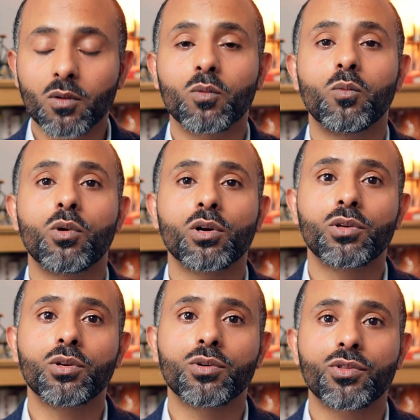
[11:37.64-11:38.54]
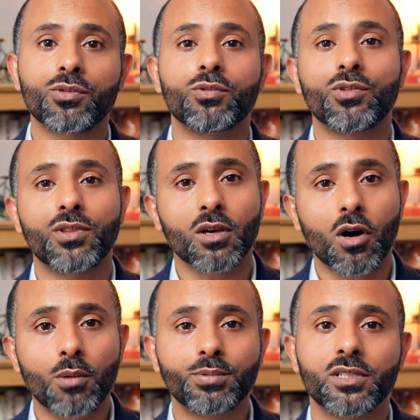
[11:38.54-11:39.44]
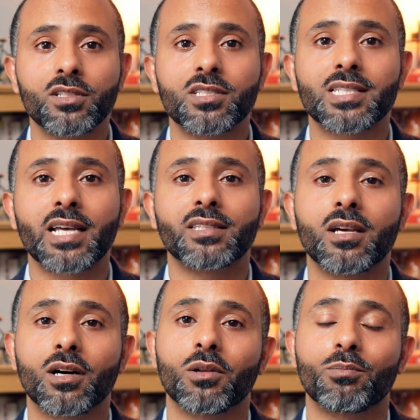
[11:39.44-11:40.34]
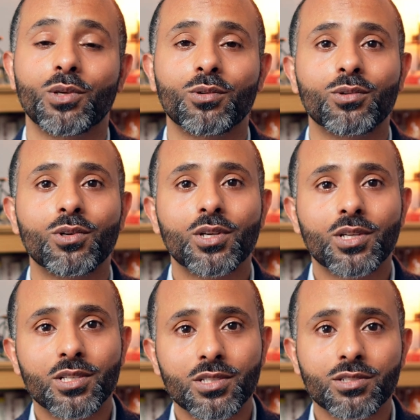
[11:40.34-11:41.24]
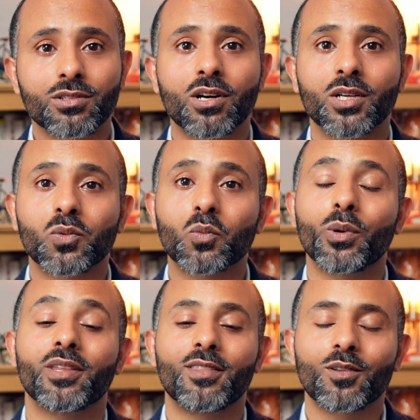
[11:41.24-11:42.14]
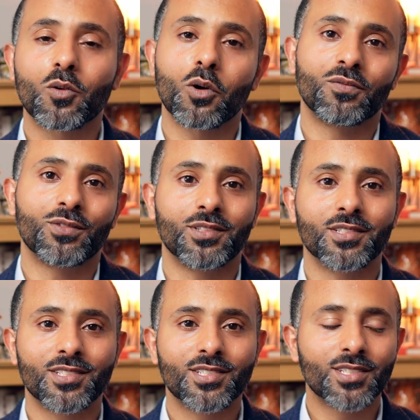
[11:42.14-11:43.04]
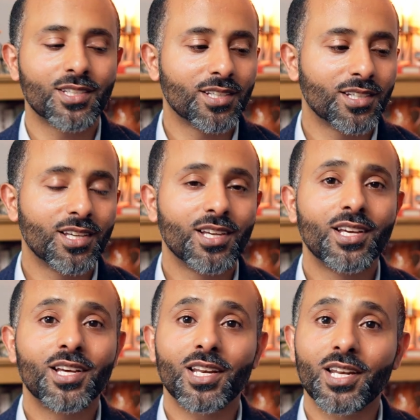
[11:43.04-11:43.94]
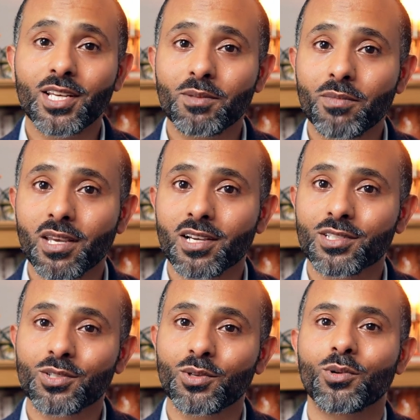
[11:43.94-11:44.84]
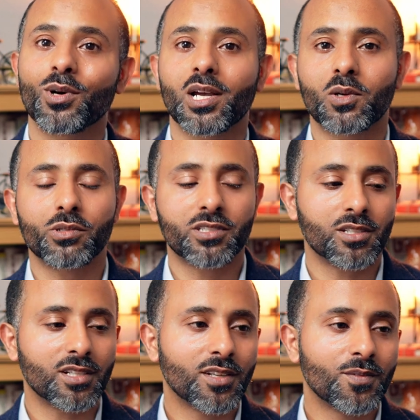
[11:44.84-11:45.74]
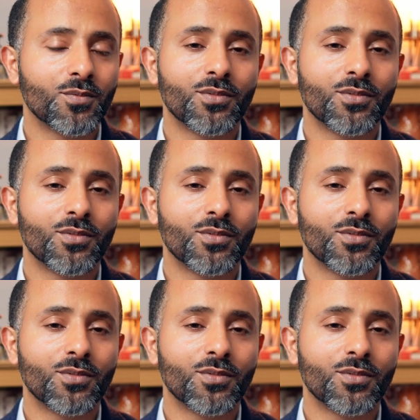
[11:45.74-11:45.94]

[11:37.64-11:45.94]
walk you through the options and help you start with confidence. Let me ask you a question.